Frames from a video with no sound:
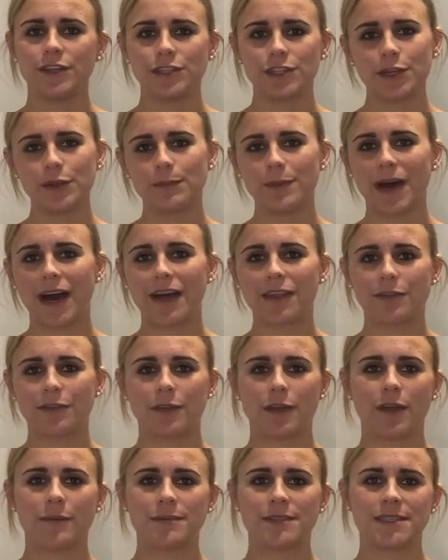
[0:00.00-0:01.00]
2
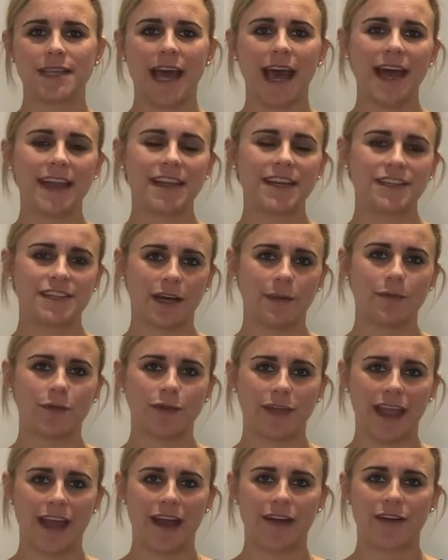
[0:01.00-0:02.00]
bathrooms and a double
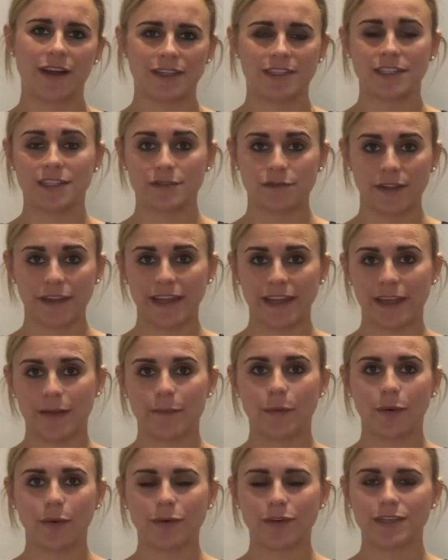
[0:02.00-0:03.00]
garage is really
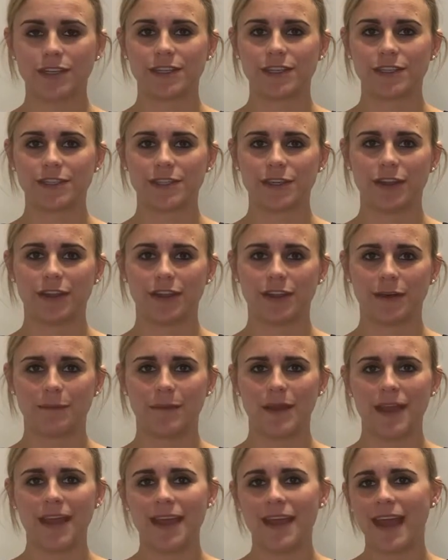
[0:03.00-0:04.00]
important to them.
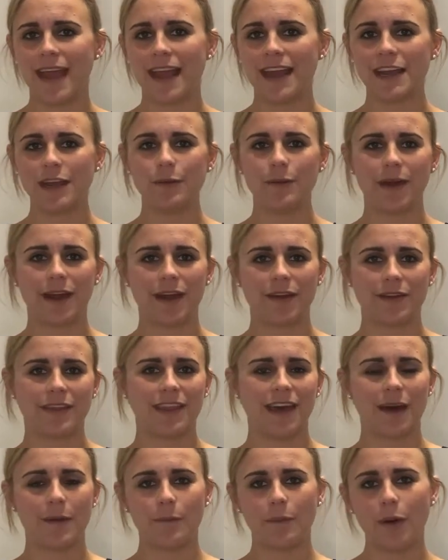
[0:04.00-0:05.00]
Anywhere in
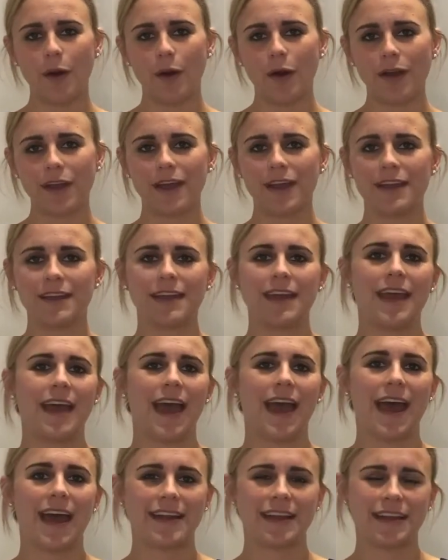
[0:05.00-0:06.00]
that pocket,
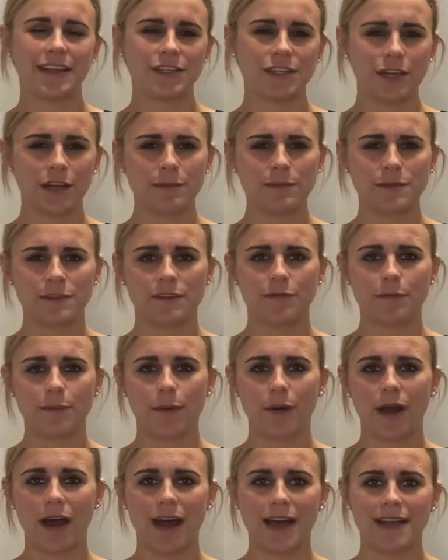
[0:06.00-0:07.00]
and in terms of
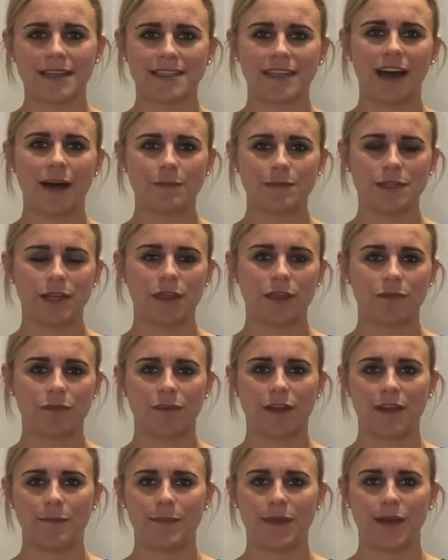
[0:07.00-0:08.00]
price, up to
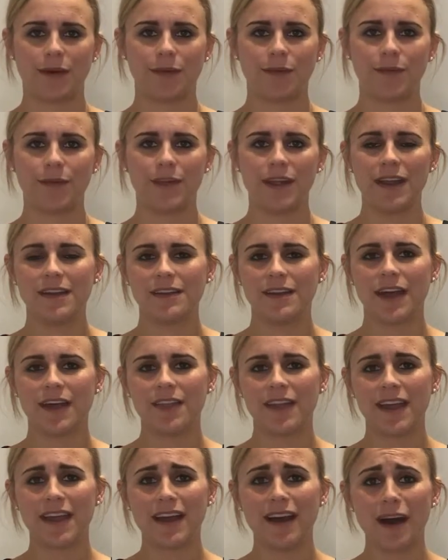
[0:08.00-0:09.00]
3 mil. Now
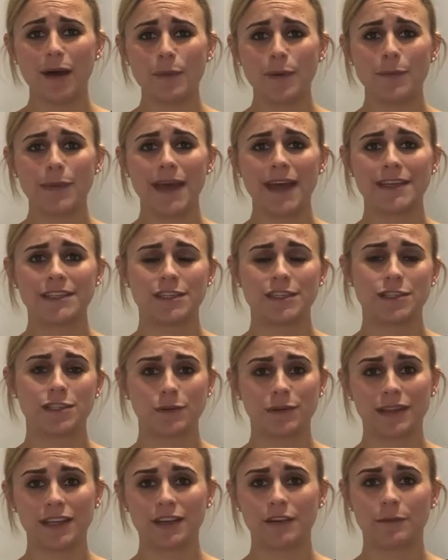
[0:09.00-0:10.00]
they are prepared to
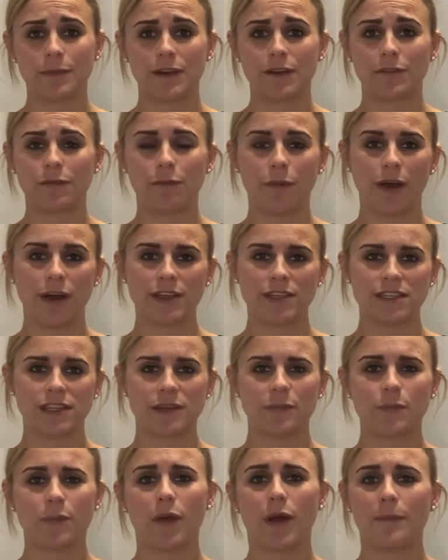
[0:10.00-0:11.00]
do a little bit of work to
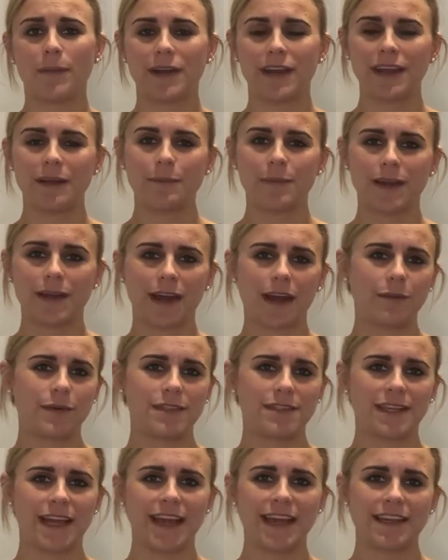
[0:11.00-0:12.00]
the property, but I
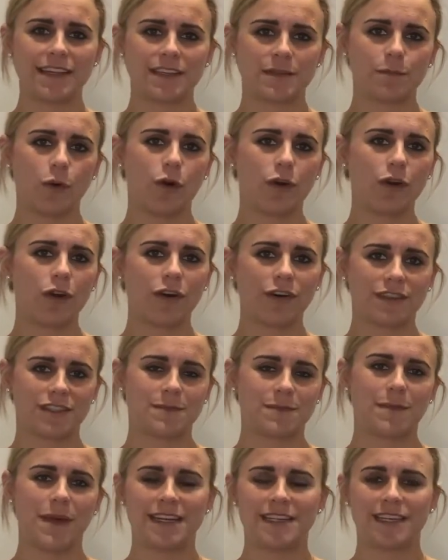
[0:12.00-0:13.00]
would say it's more
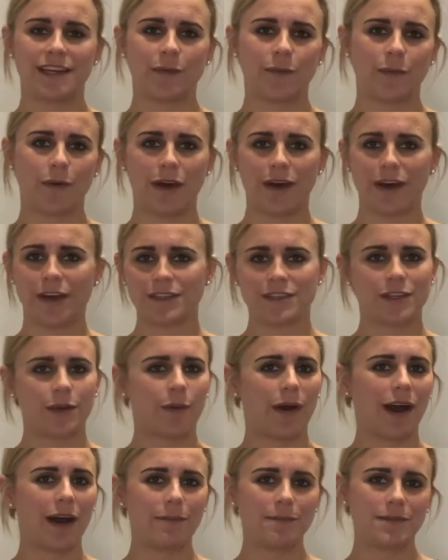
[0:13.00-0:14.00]
cosmetic work.
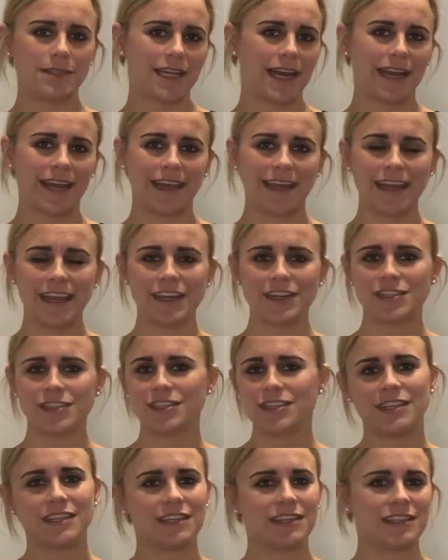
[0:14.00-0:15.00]
So updating
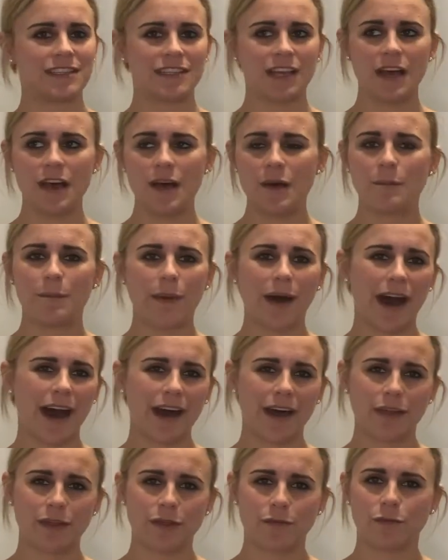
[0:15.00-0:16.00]
kitchens,
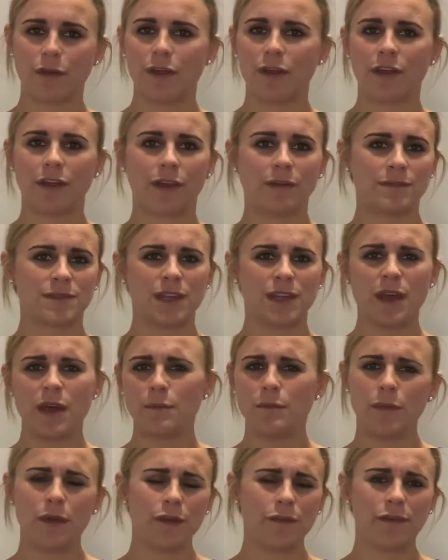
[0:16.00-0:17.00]
bathrooms,
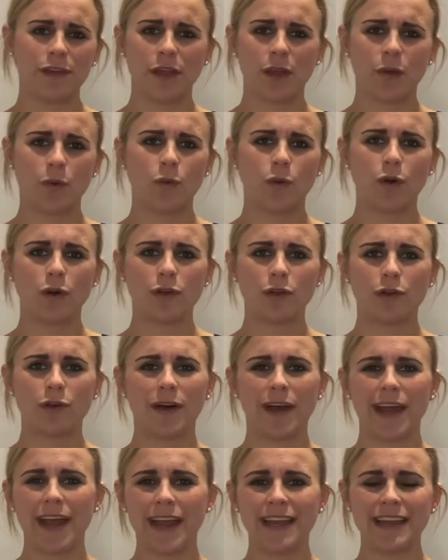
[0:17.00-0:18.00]
moving a wall,
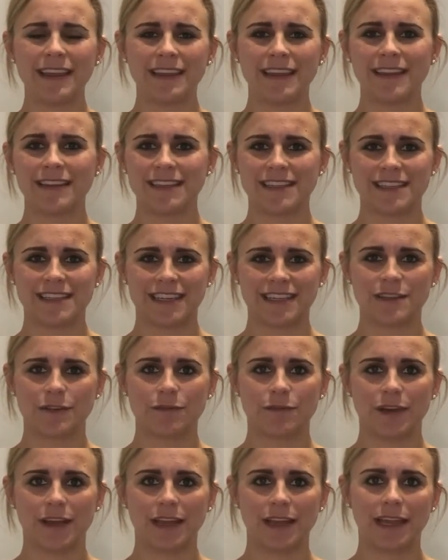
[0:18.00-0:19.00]
or anything that
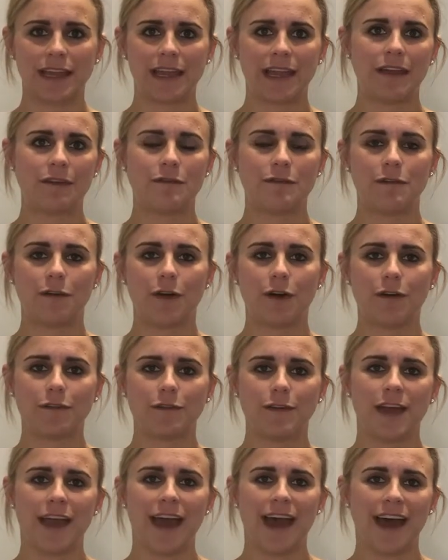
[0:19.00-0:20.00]
doesn't really involve
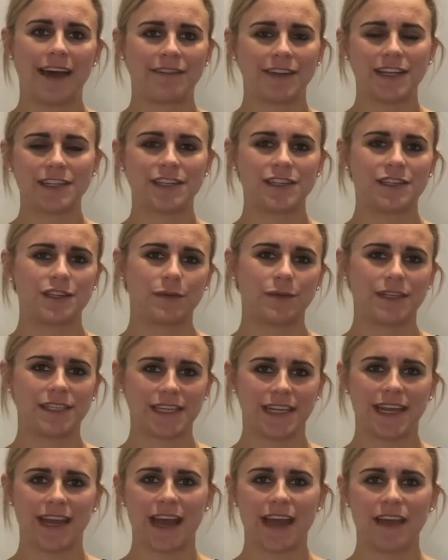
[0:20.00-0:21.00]
having to do a
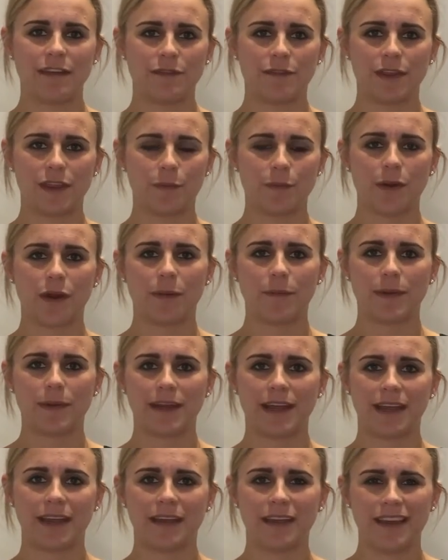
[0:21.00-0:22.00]
DA for the
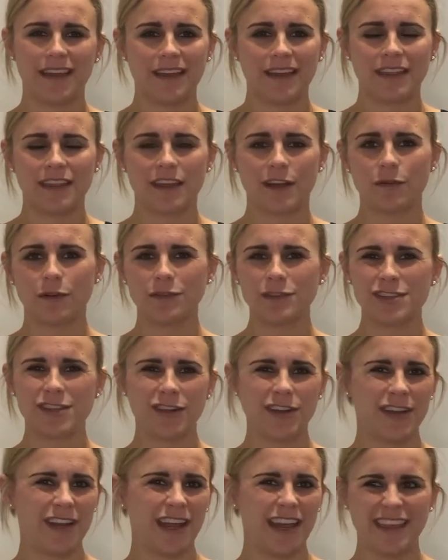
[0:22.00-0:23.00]
property. They're also
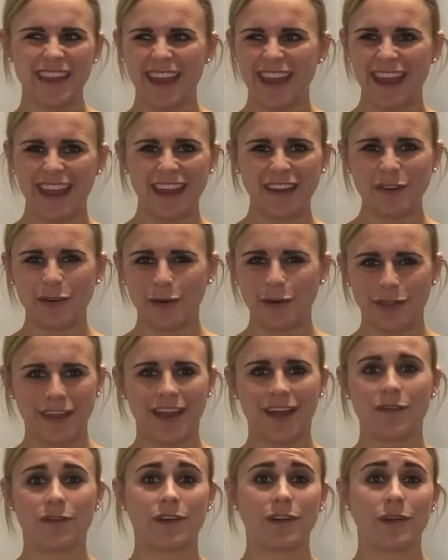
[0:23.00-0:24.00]
neither here nor
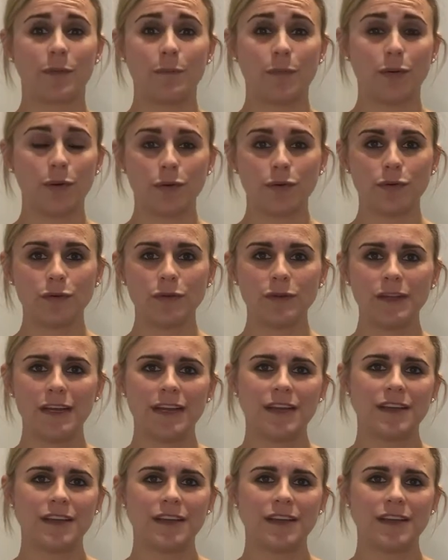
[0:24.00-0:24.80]
there on a pool.